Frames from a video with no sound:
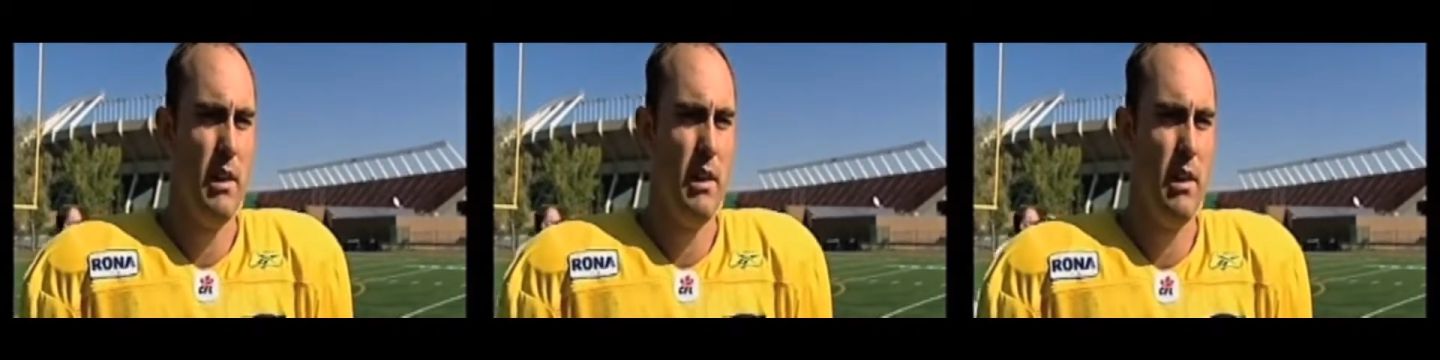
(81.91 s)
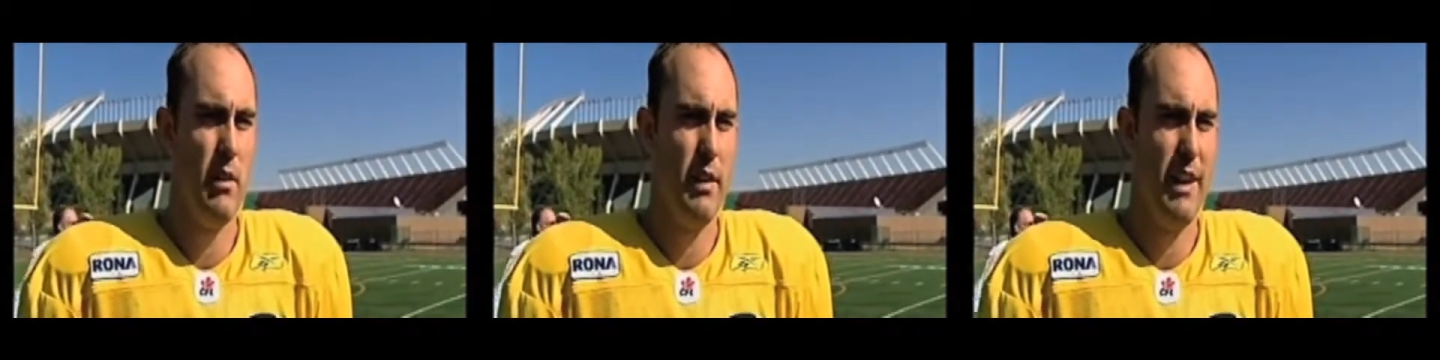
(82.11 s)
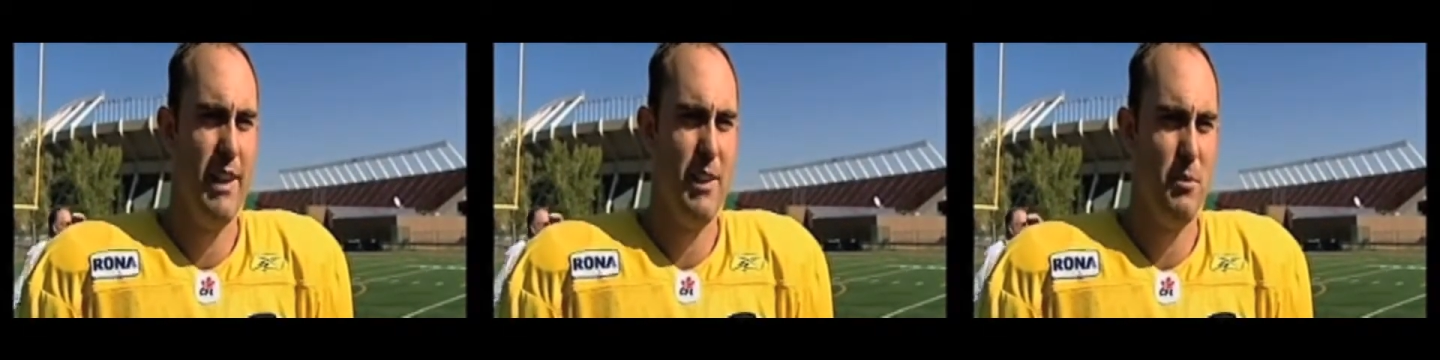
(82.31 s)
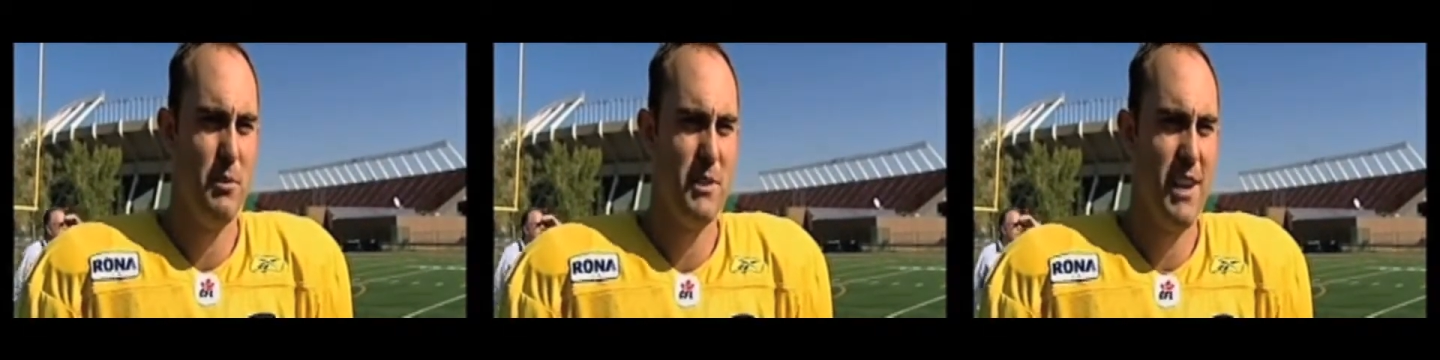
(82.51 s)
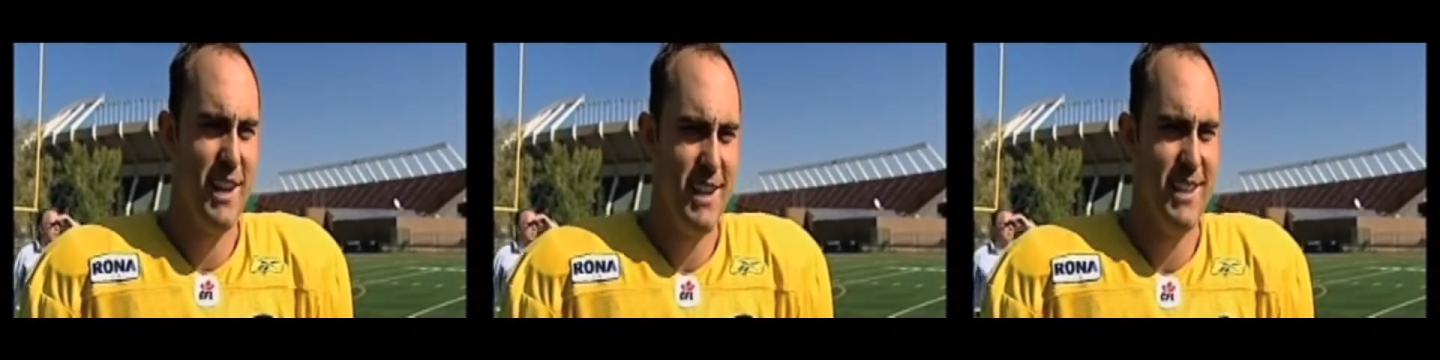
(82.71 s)
you know, that he
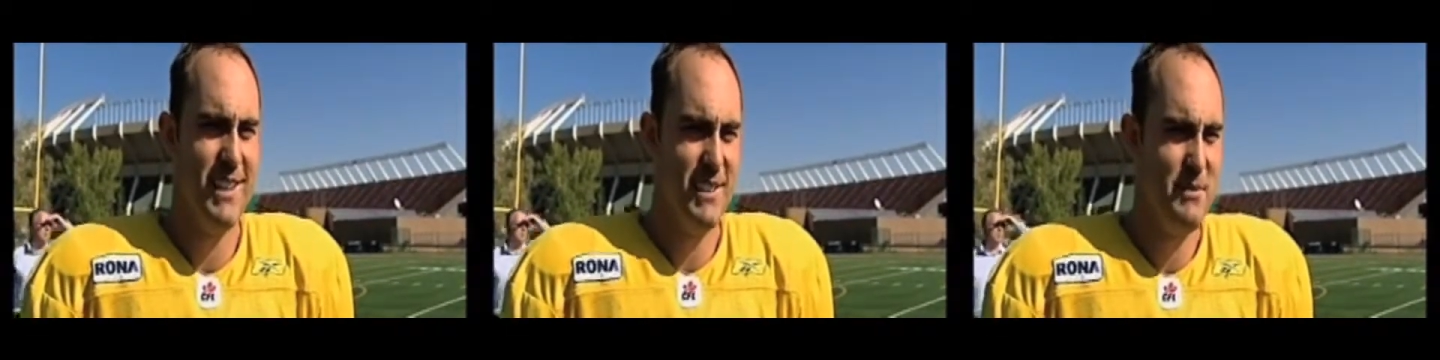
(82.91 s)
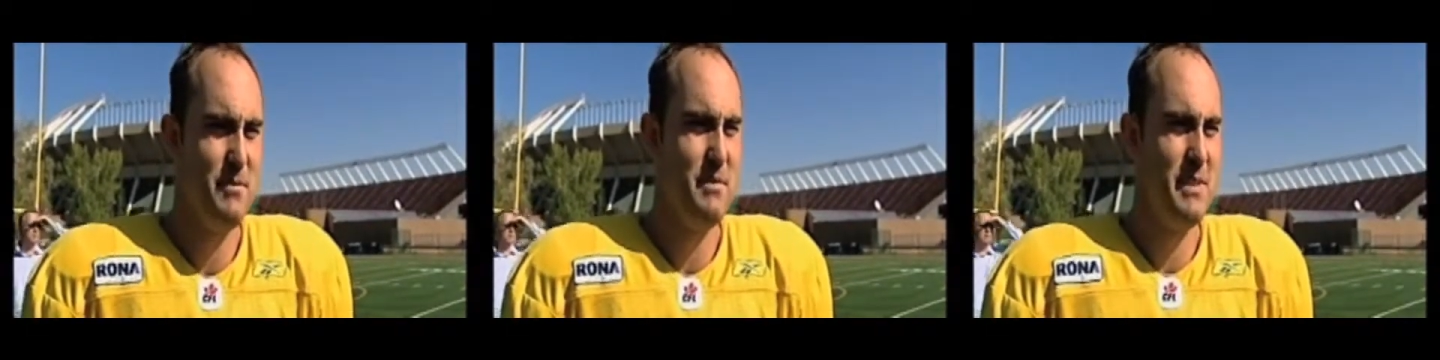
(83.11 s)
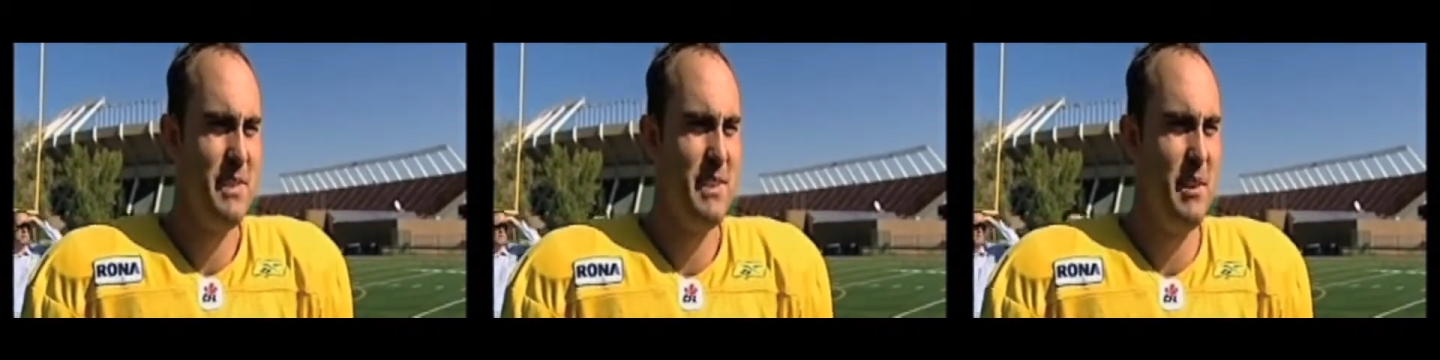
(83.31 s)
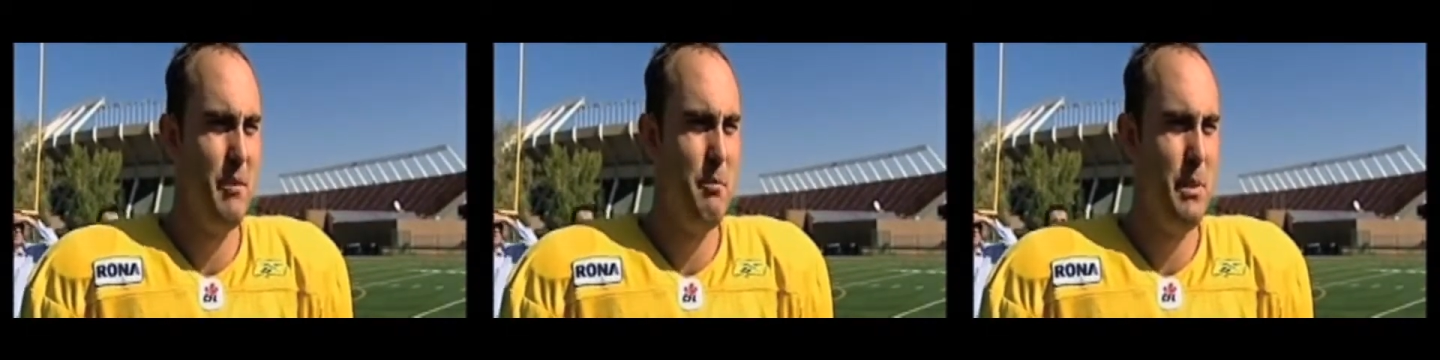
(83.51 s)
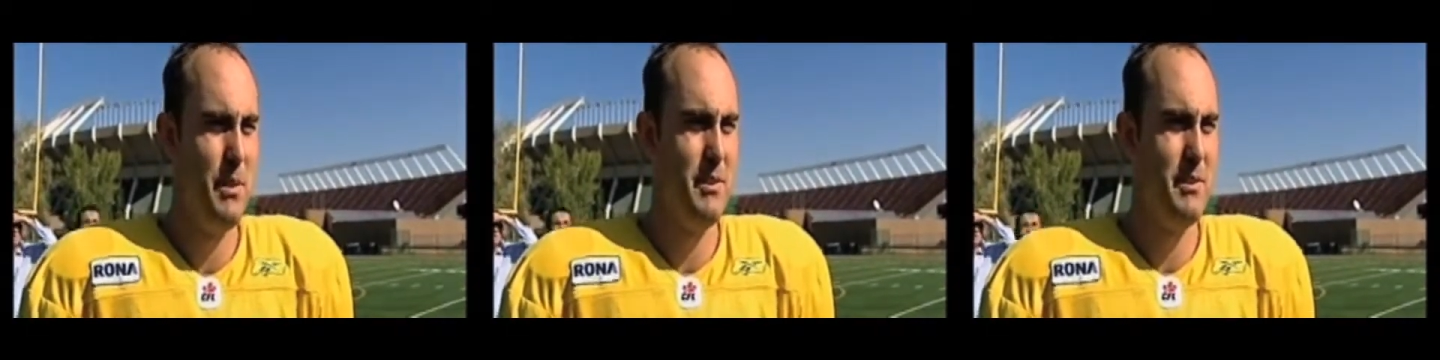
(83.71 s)
was kind of you know
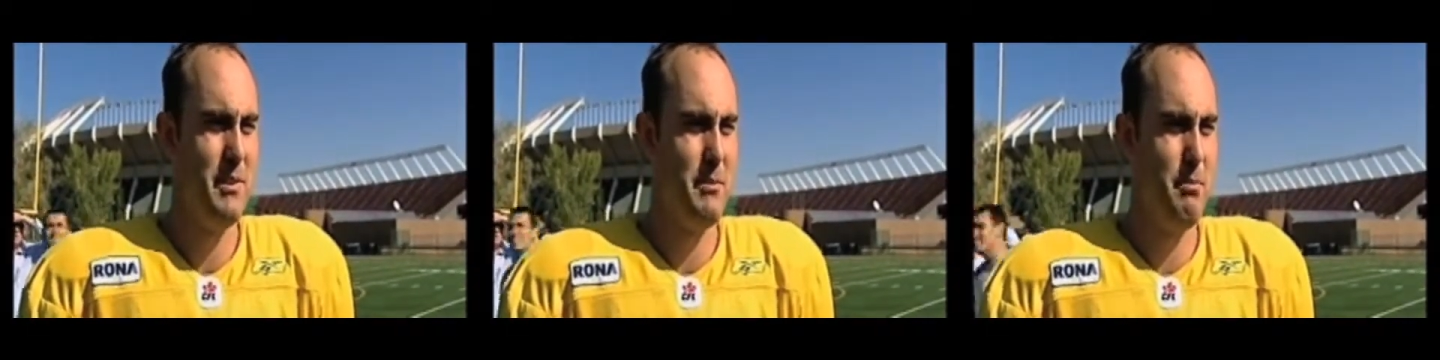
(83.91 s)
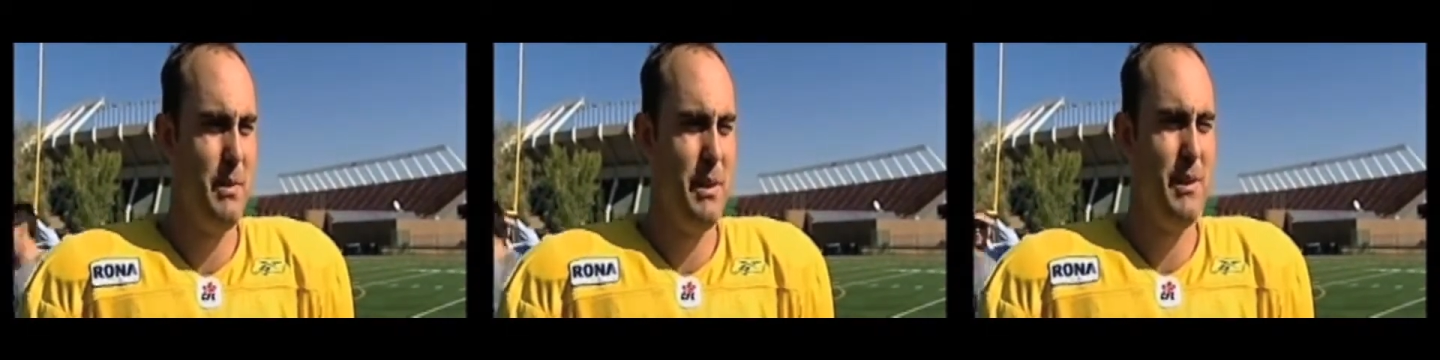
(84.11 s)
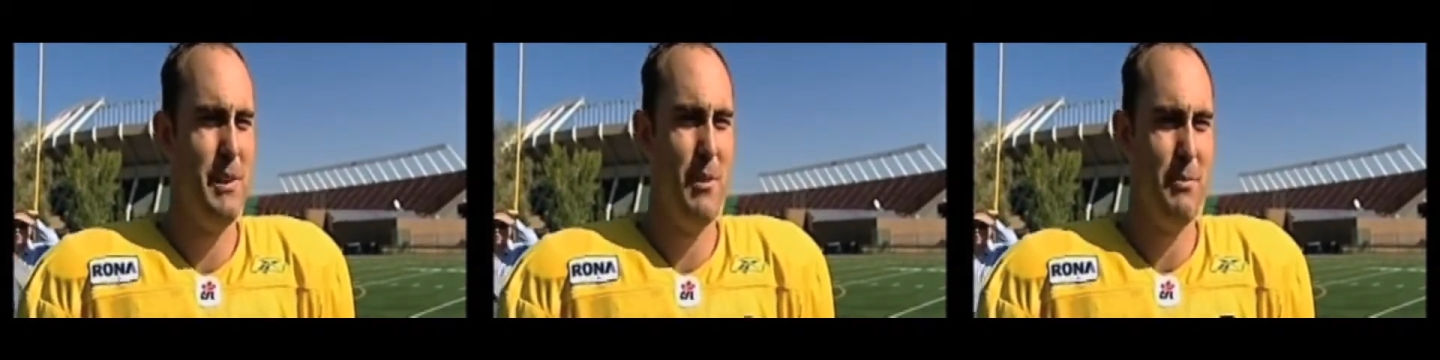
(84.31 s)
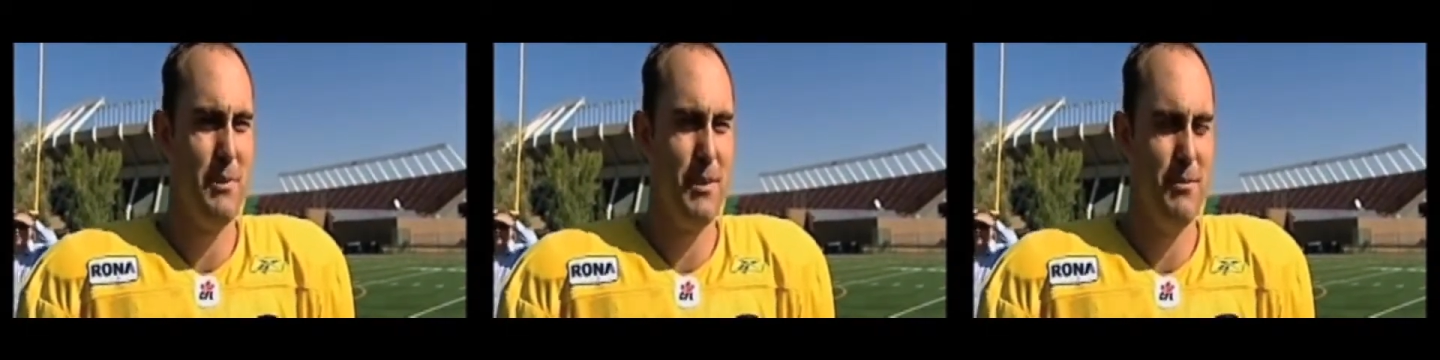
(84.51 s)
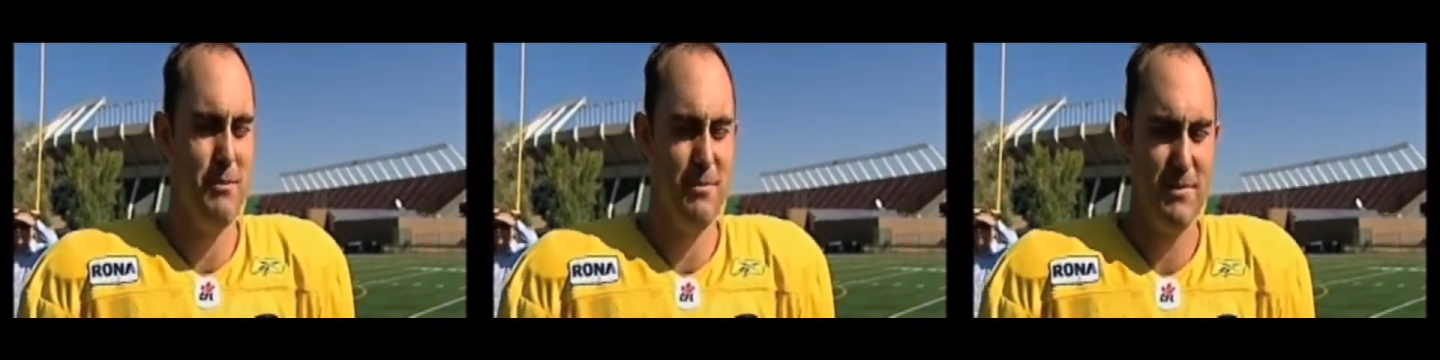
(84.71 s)
building building up
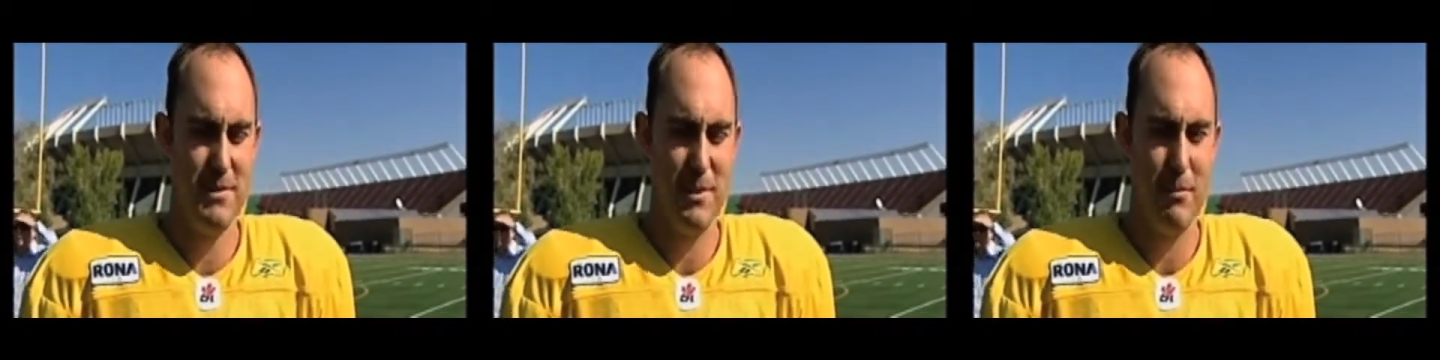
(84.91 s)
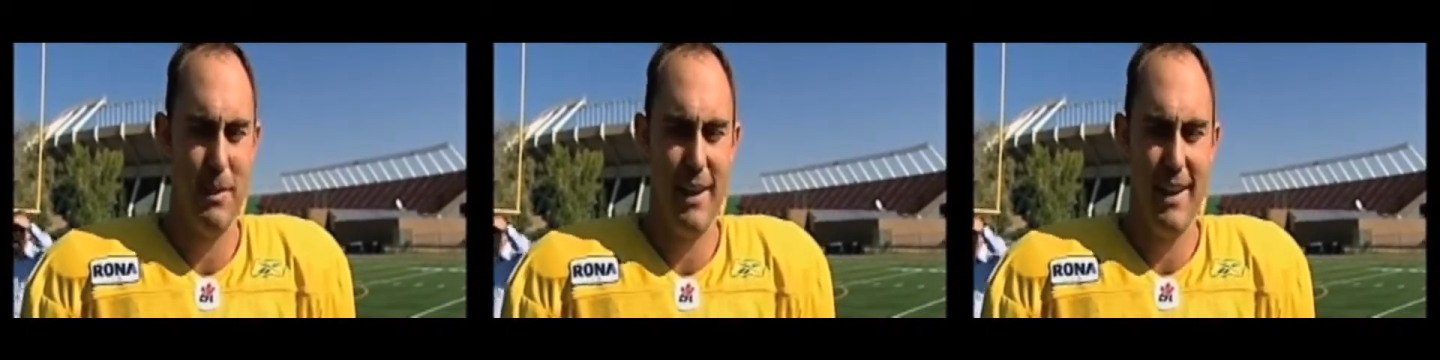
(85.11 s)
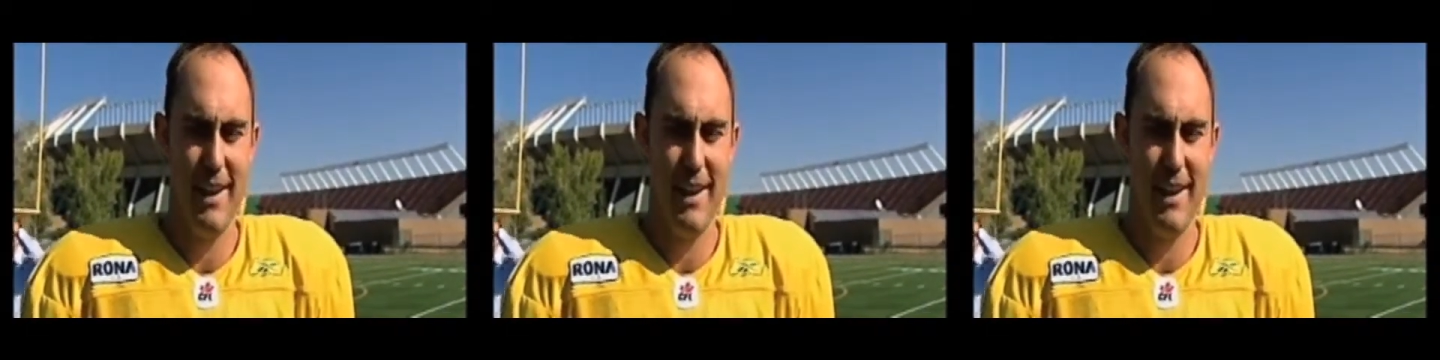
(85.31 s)
some some